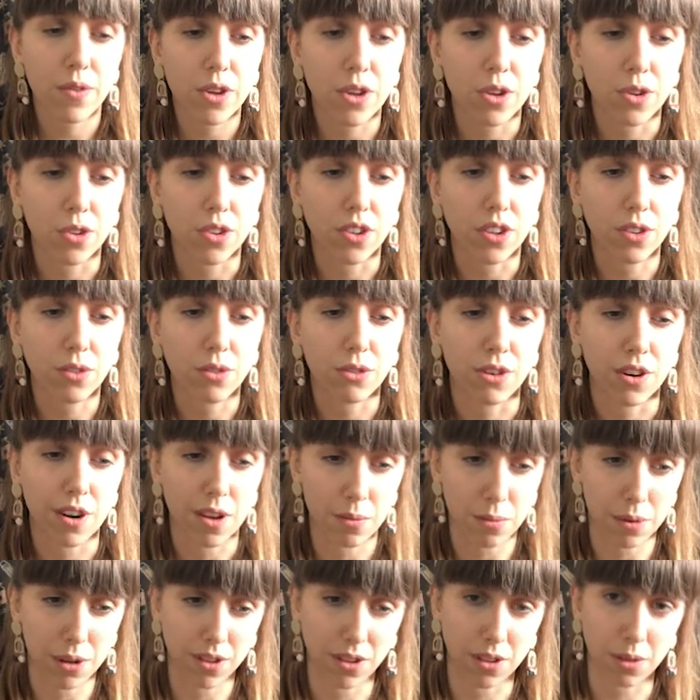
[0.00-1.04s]
used this for any
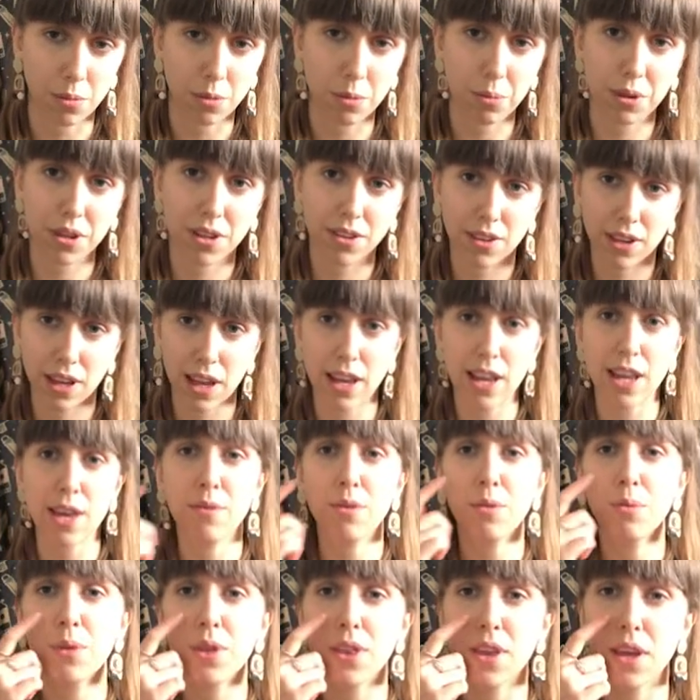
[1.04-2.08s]
of my sims because again,
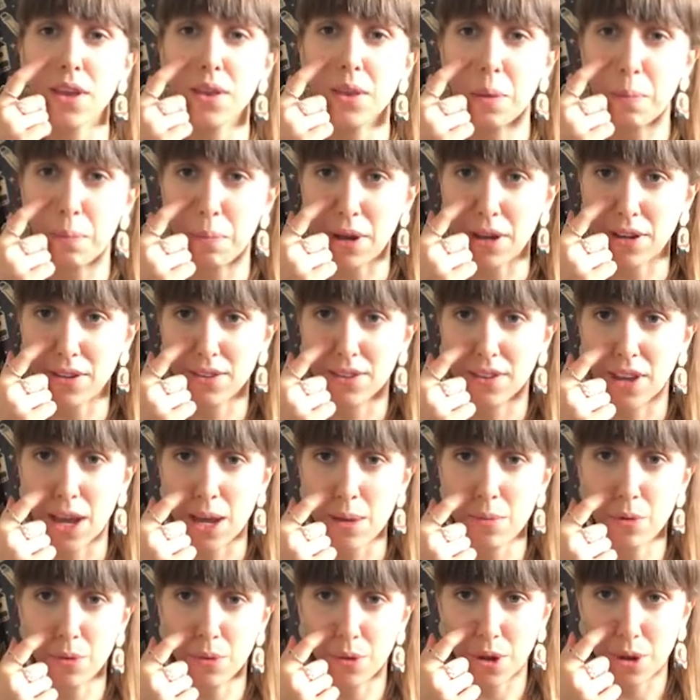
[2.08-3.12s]
even within the base
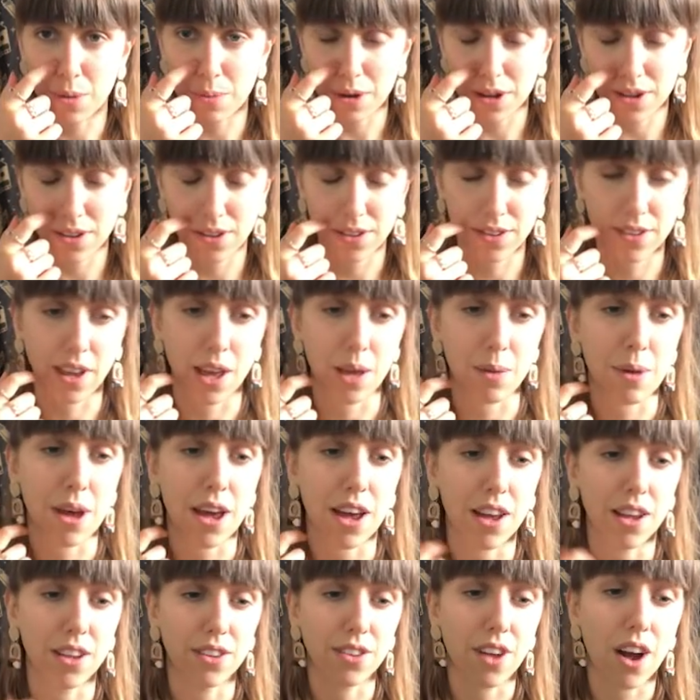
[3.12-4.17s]
game, although base game
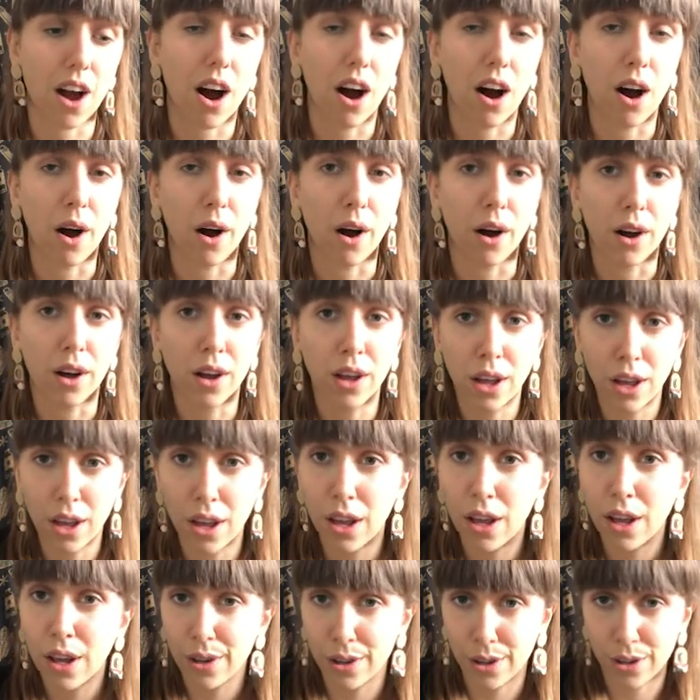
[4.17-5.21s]
hairs are
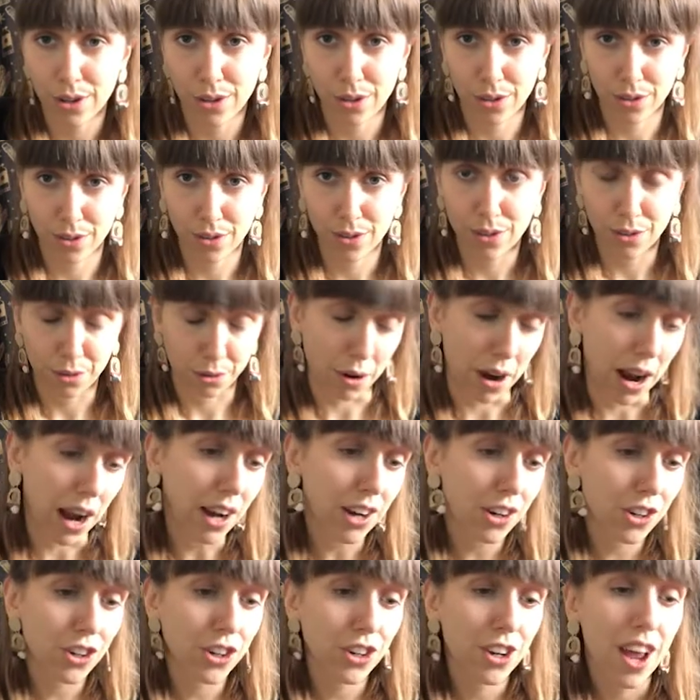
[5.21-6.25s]

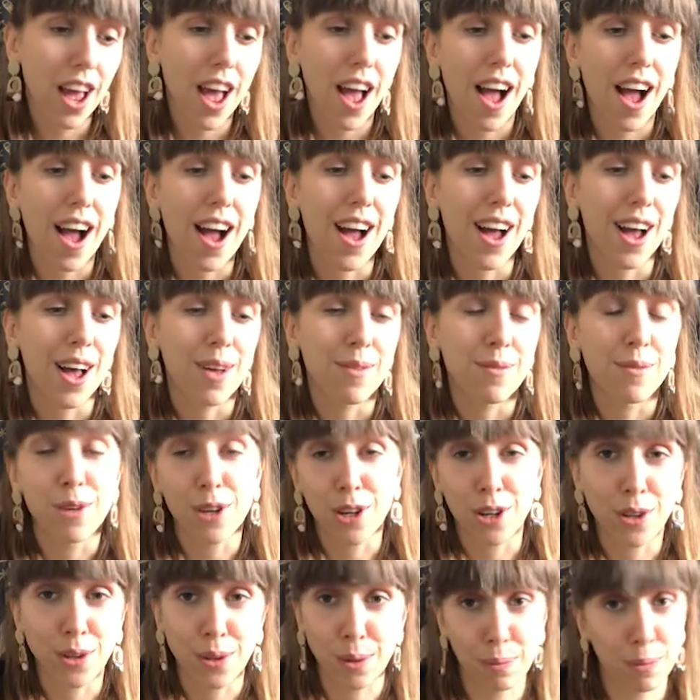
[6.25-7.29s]
trash,
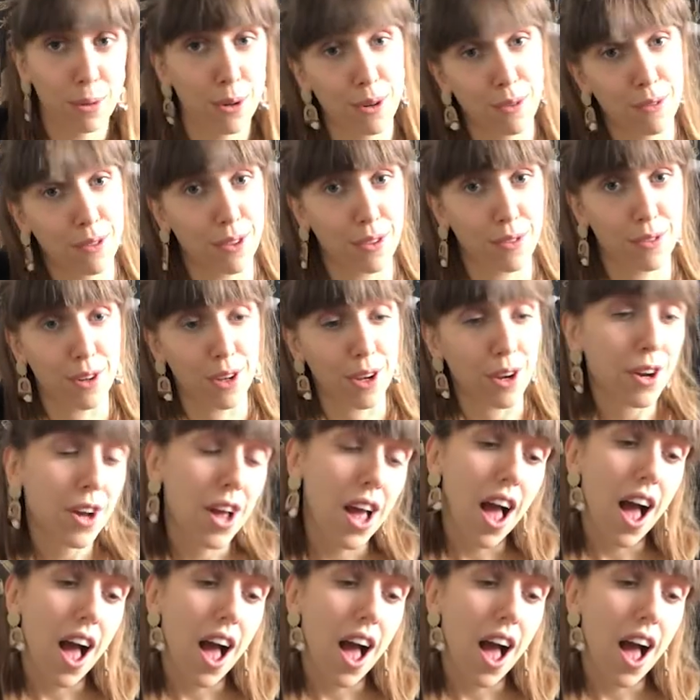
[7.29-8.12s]
which is the point of this video,